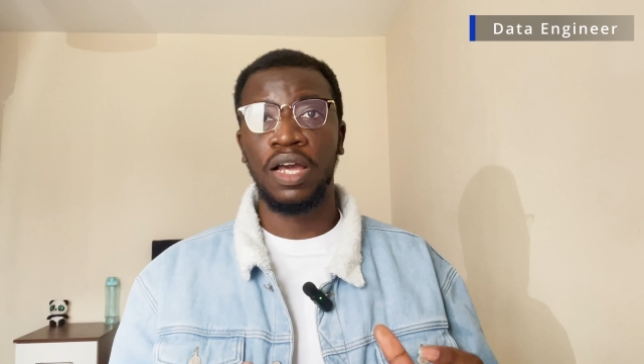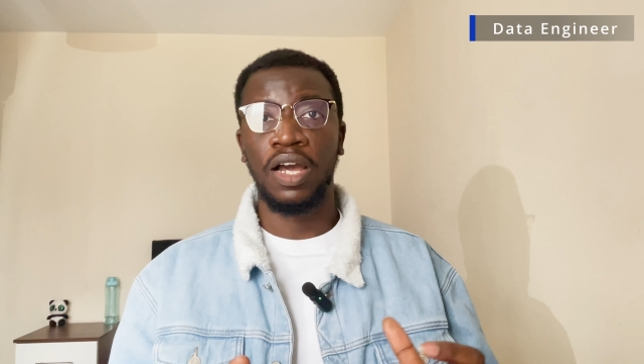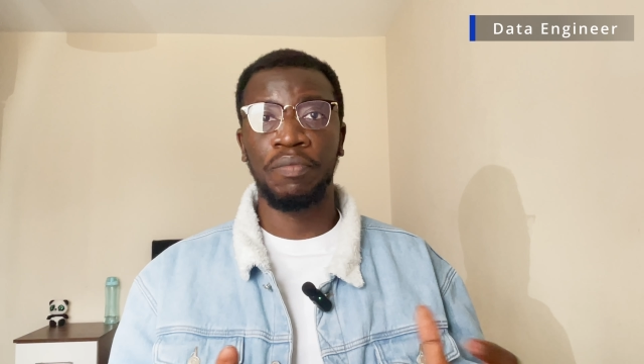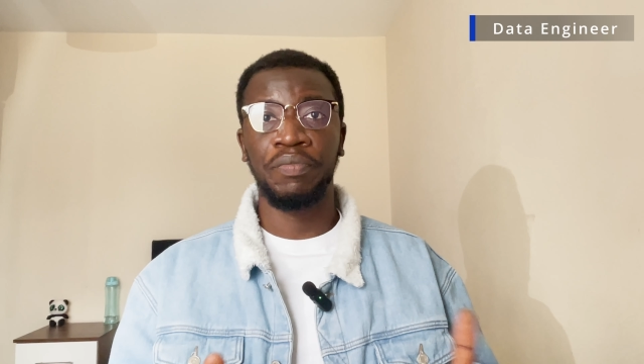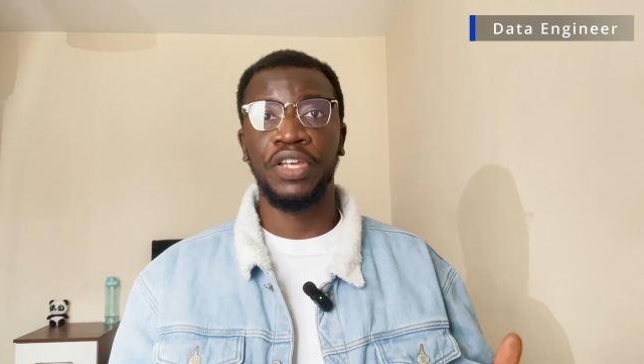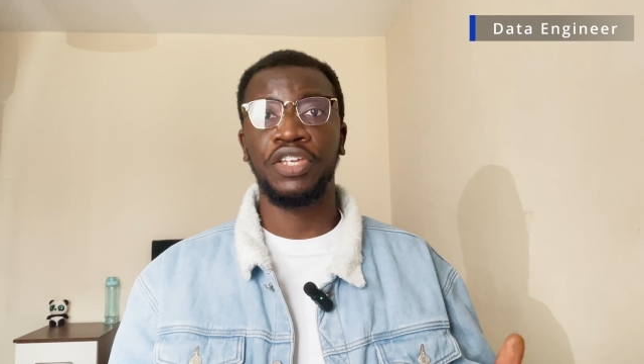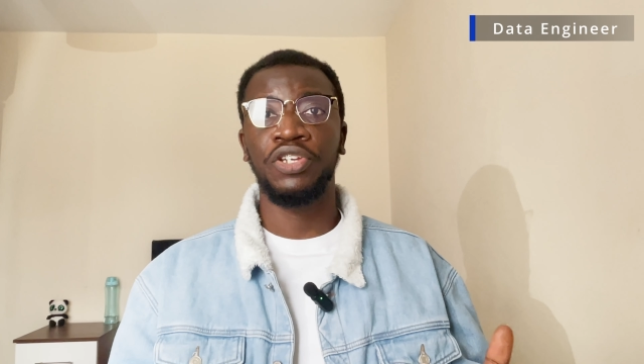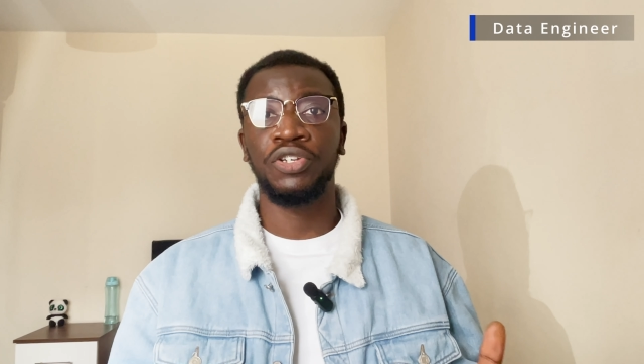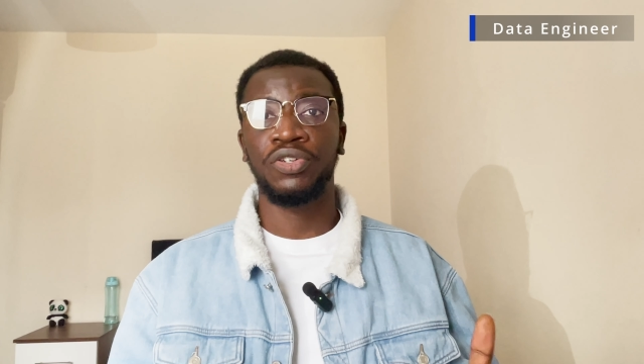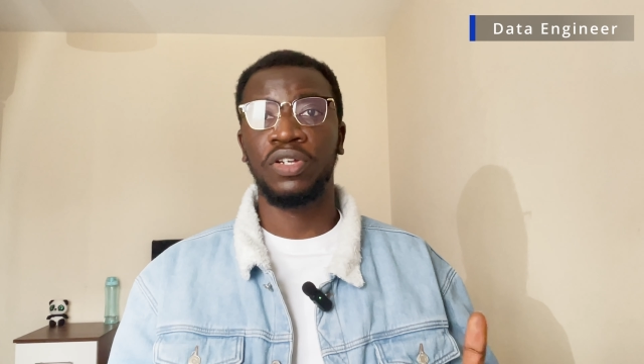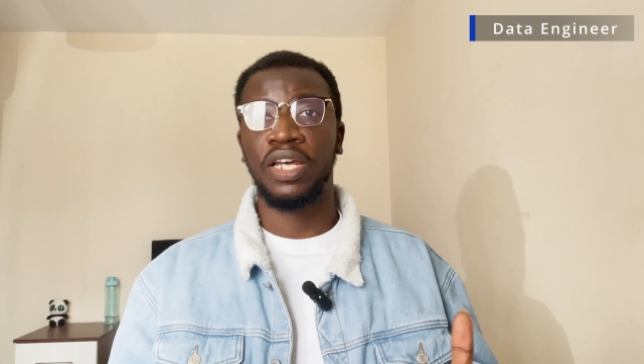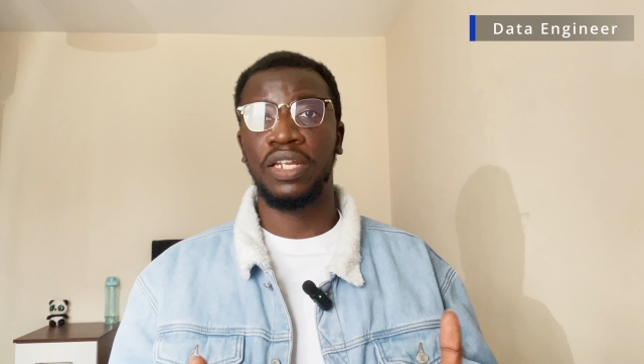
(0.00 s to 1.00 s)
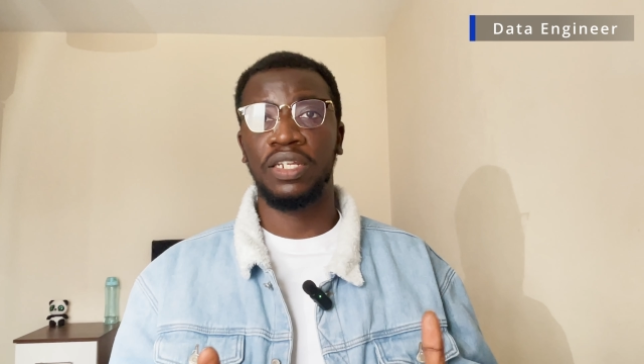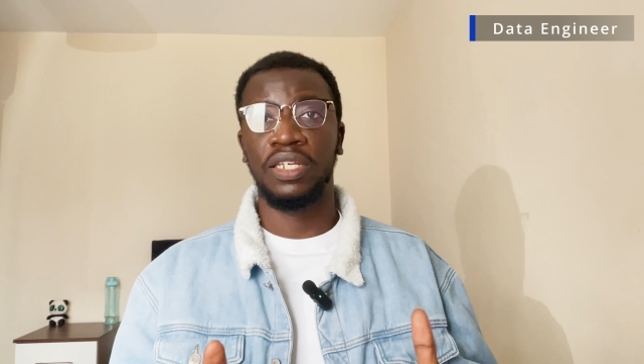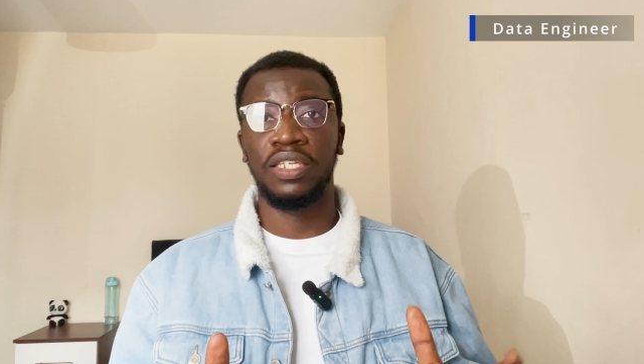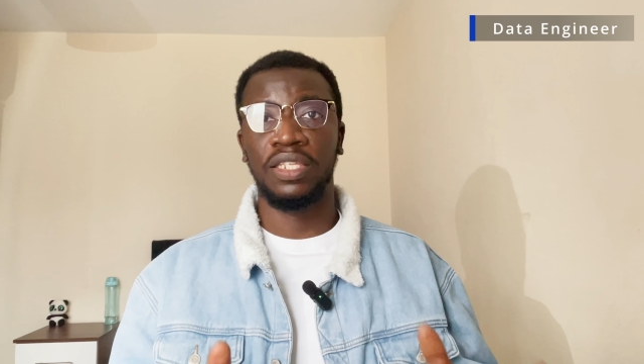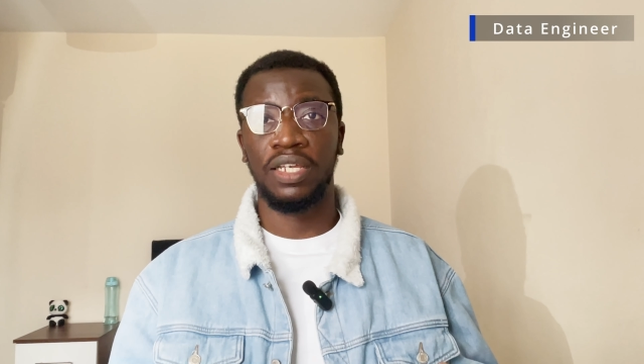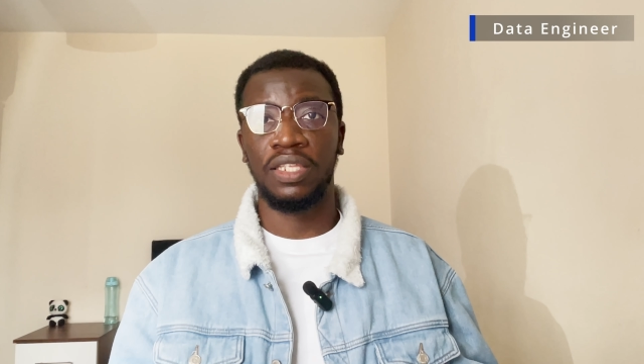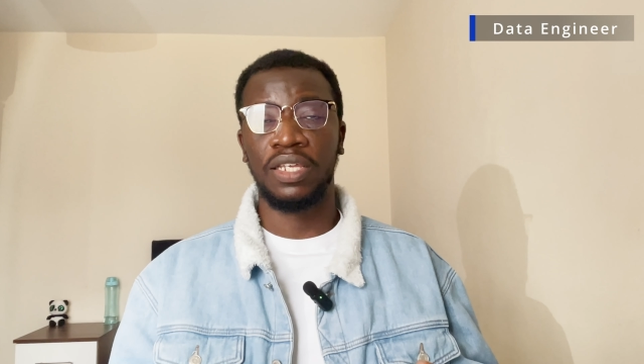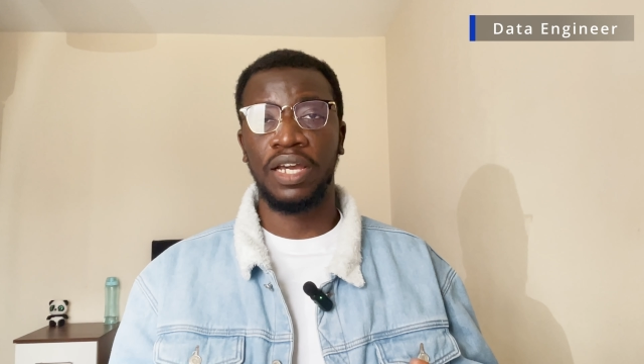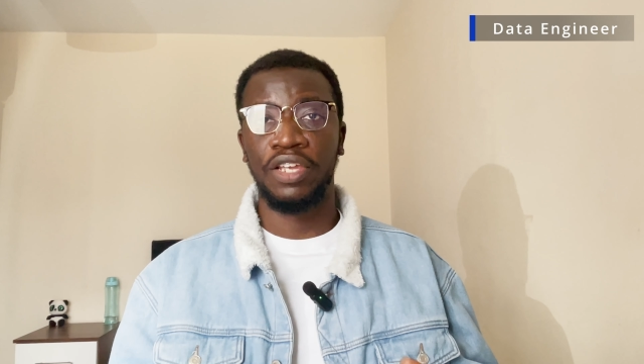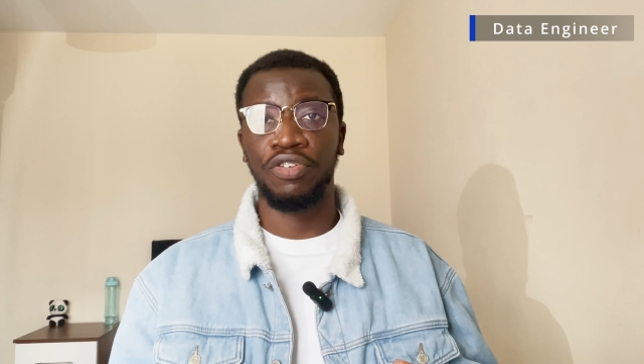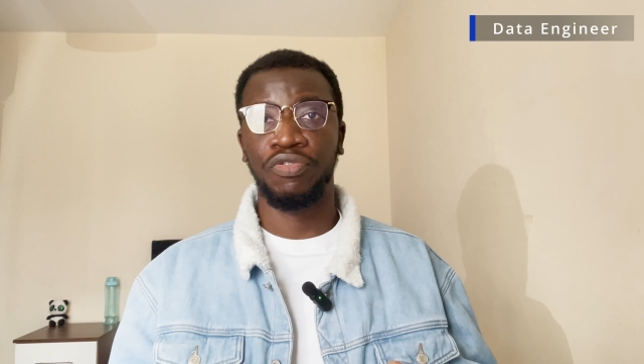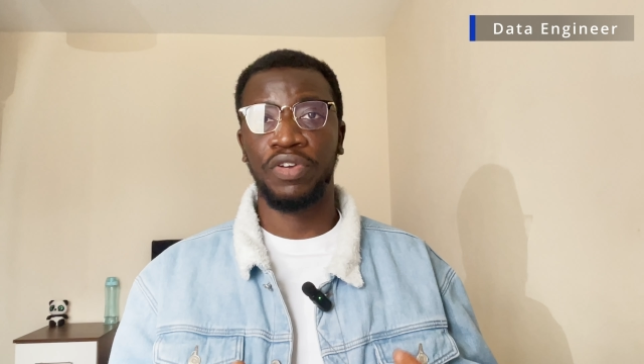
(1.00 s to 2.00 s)
and making sure that this data
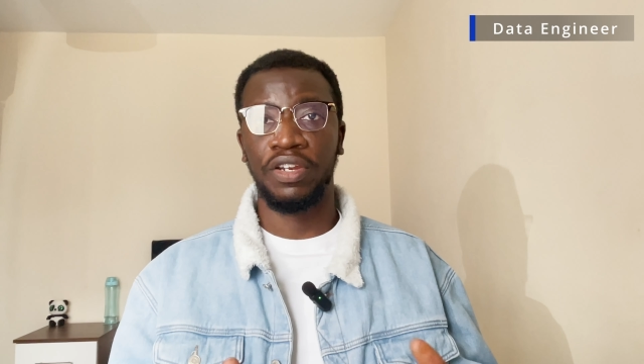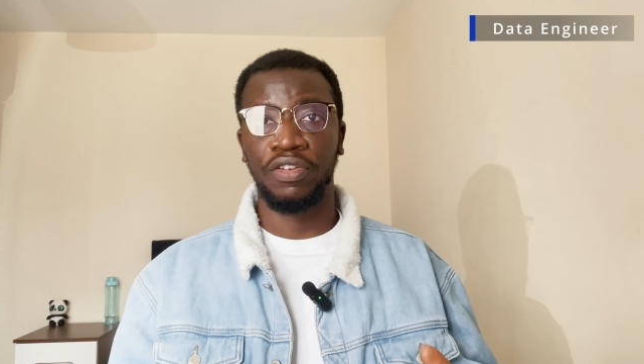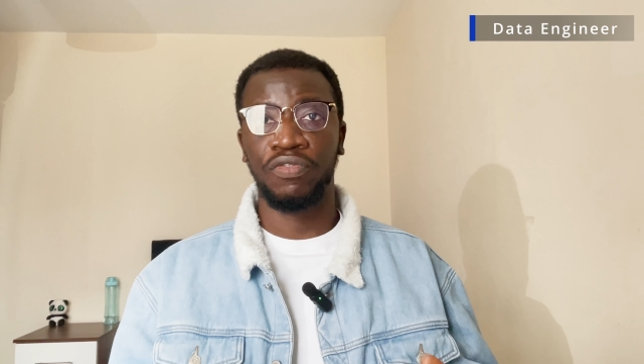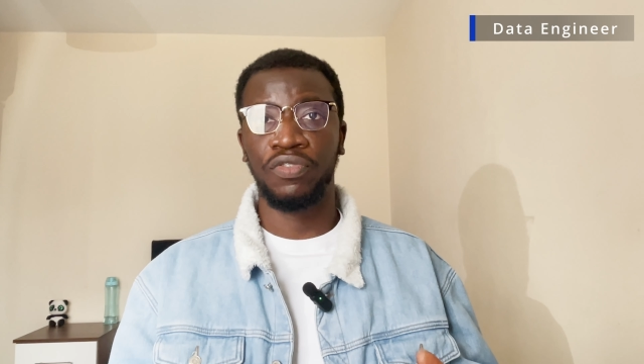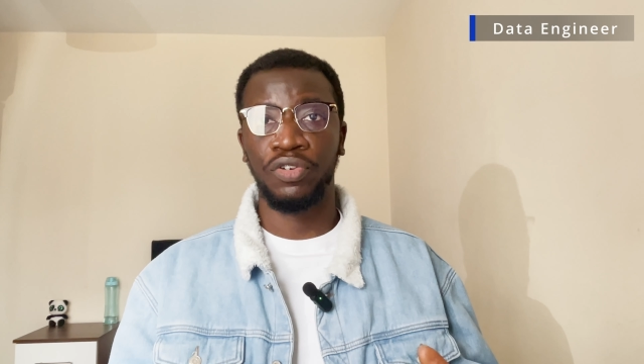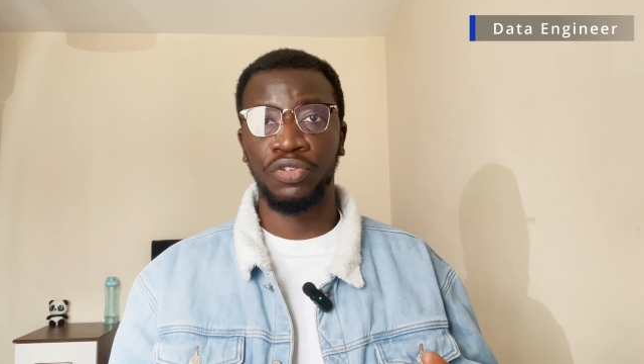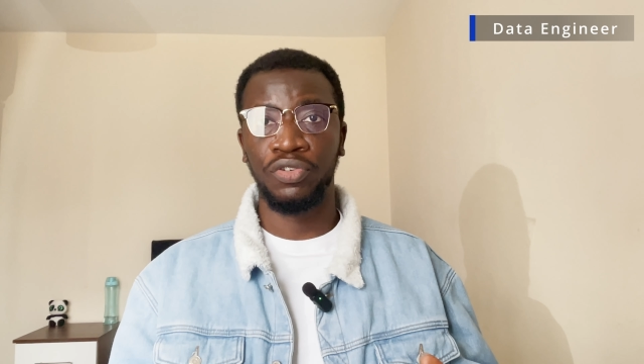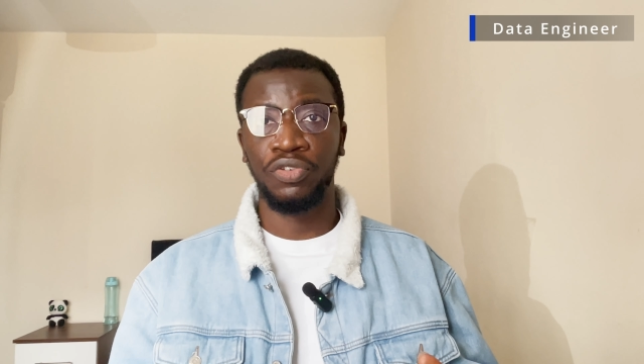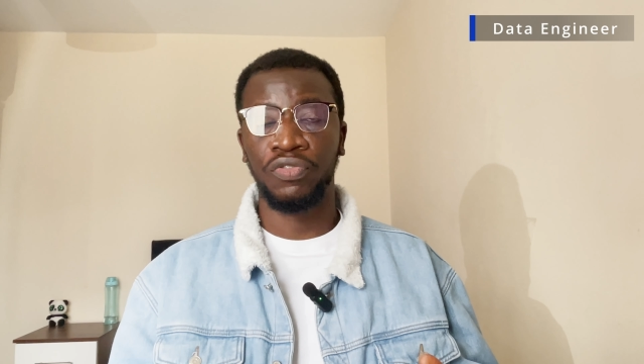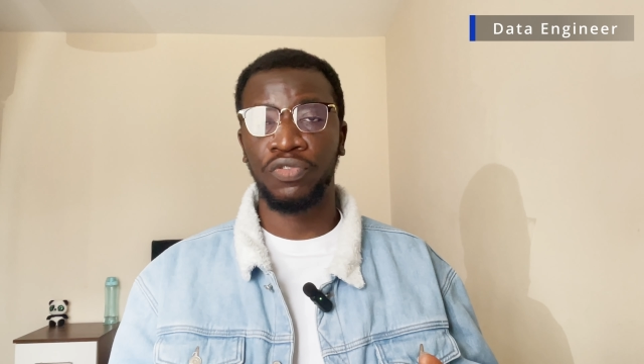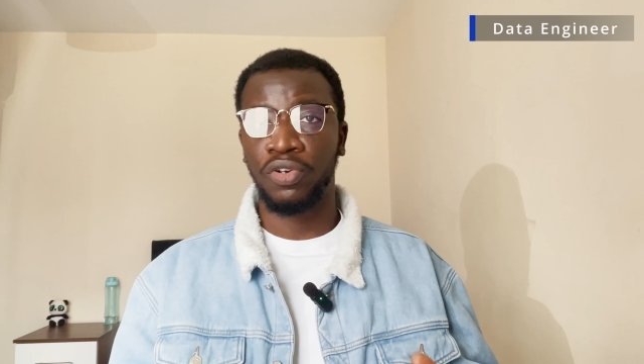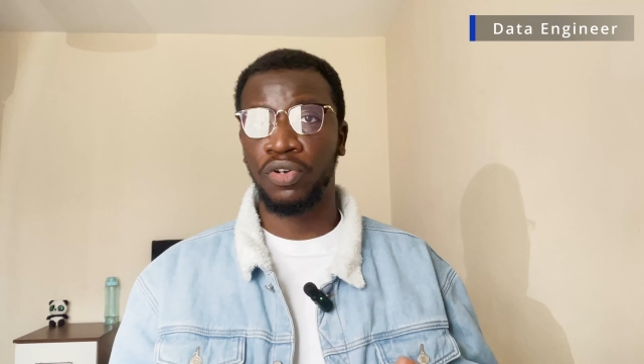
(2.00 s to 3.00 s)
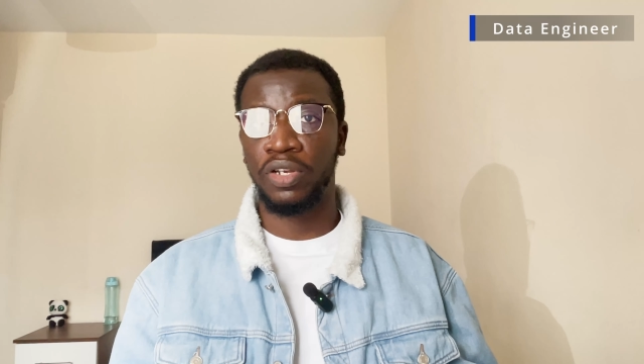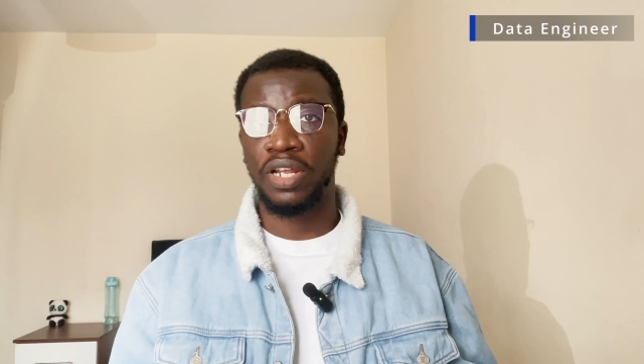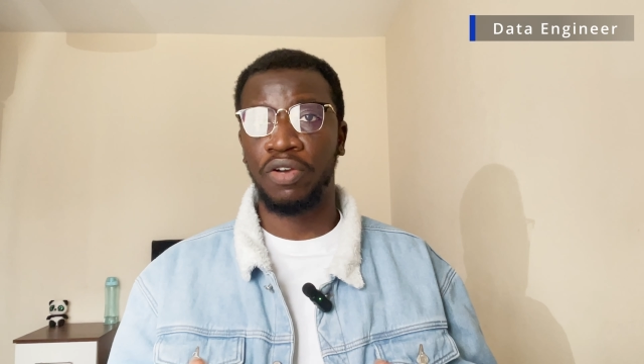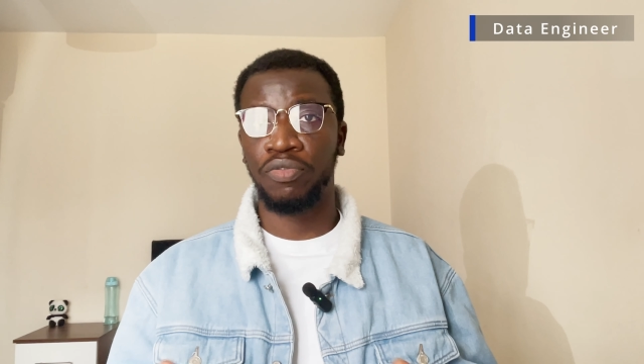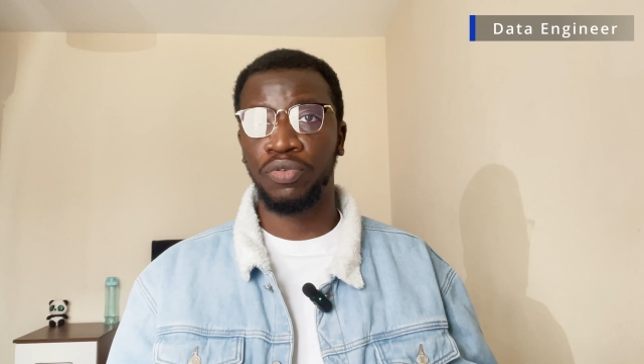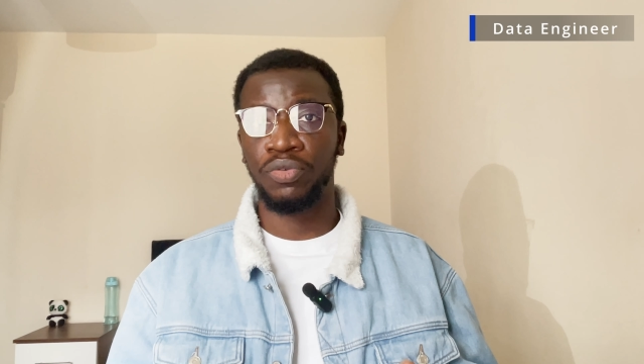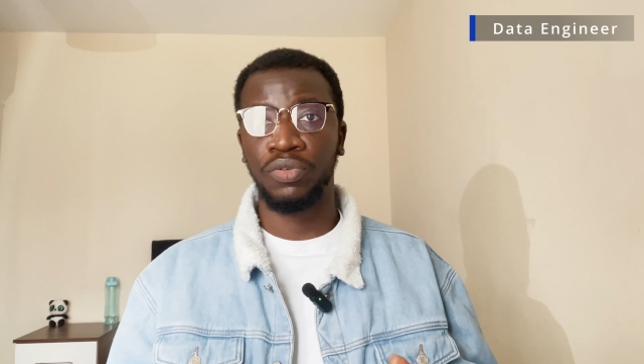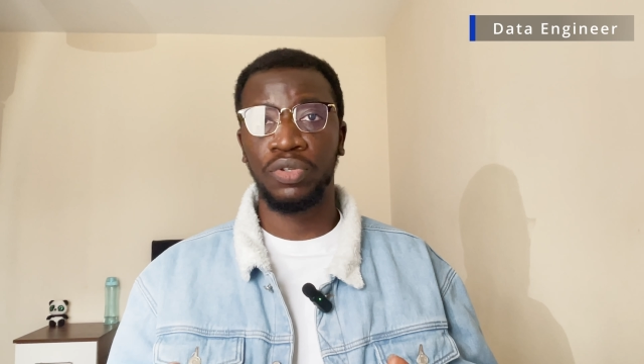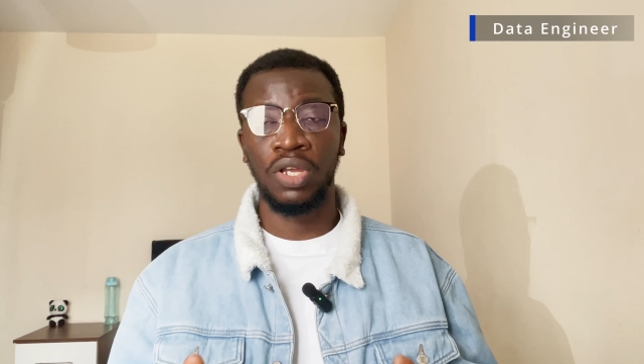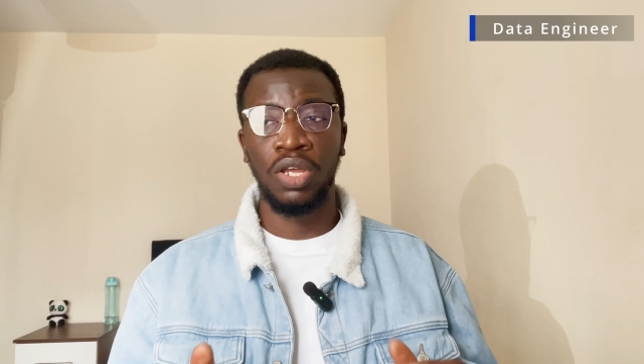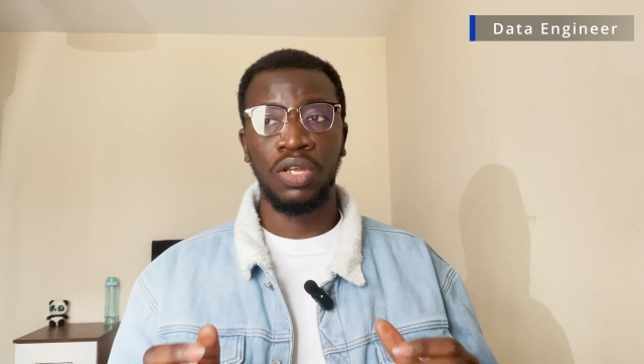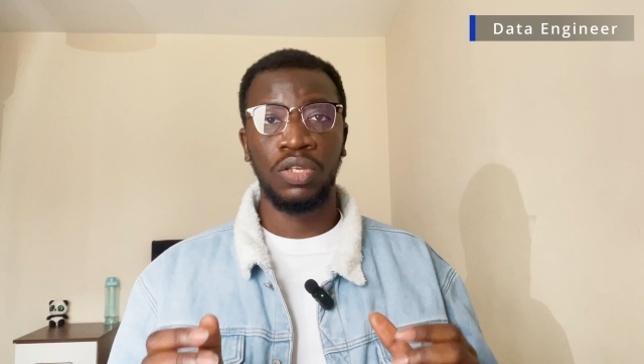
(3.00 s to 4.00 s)
is ready for use for other roles.